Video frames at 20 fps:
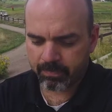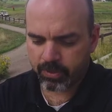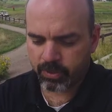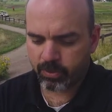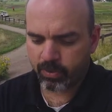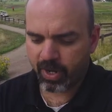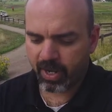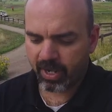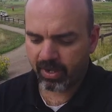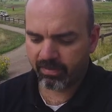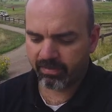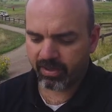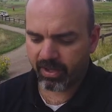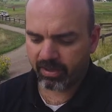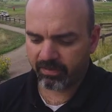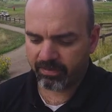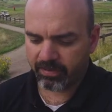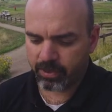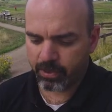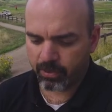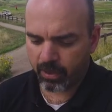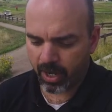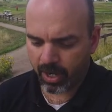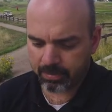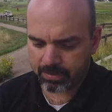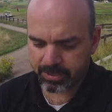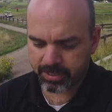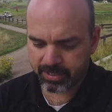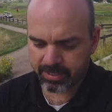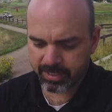You have a few
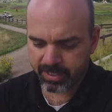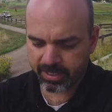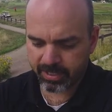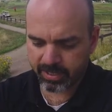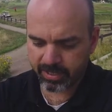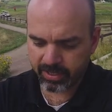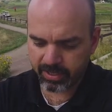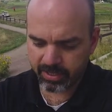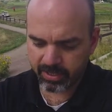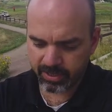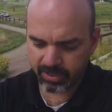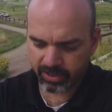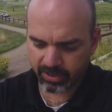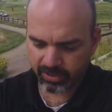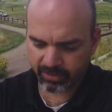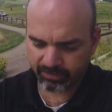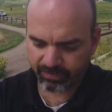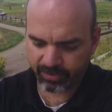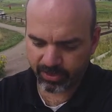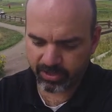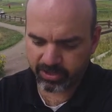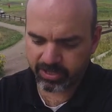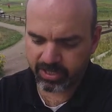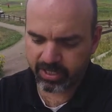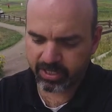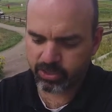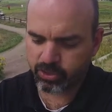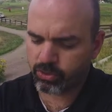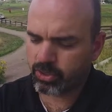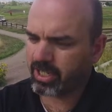options here. The
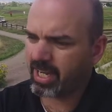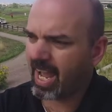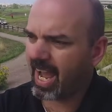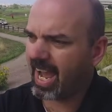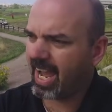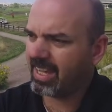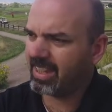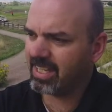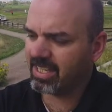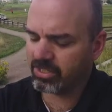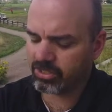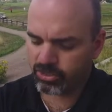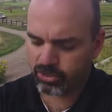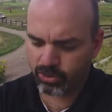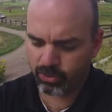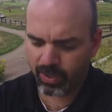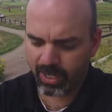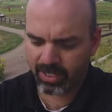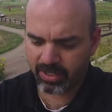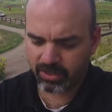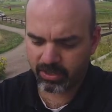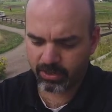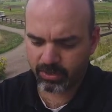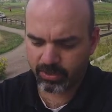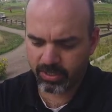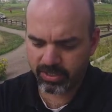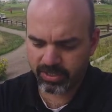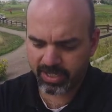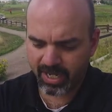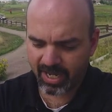first is you could add this to a
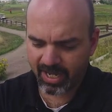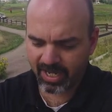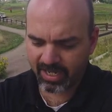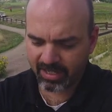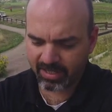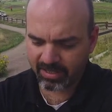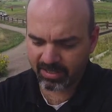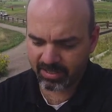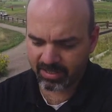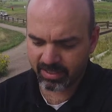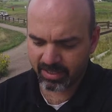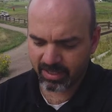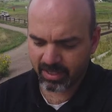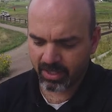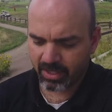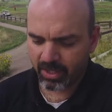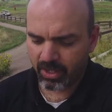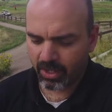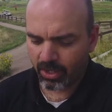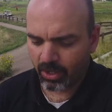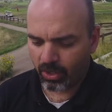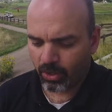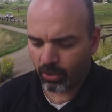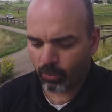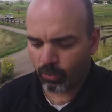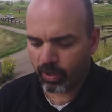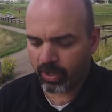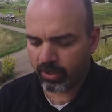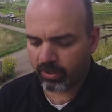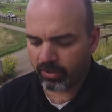new design.
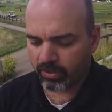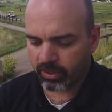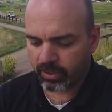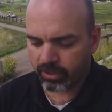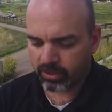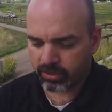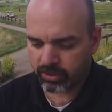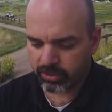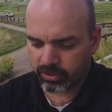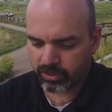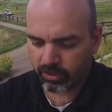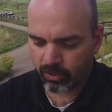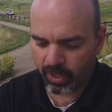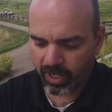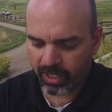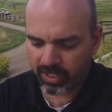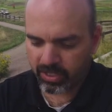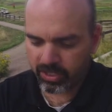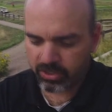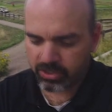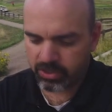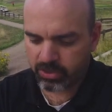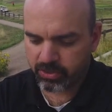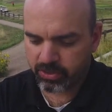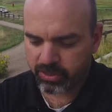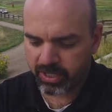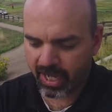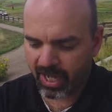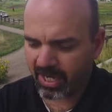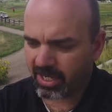We are gonna go ahead and
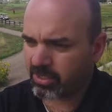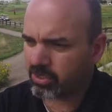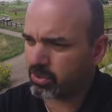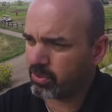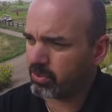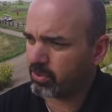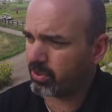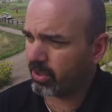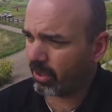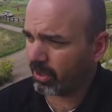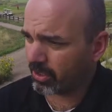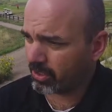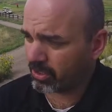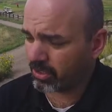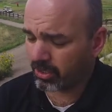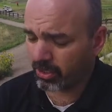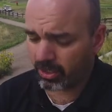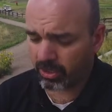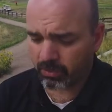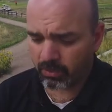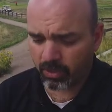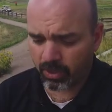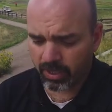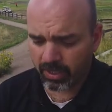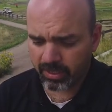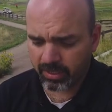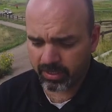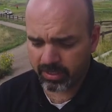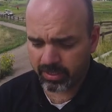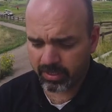choose to add it to our current one.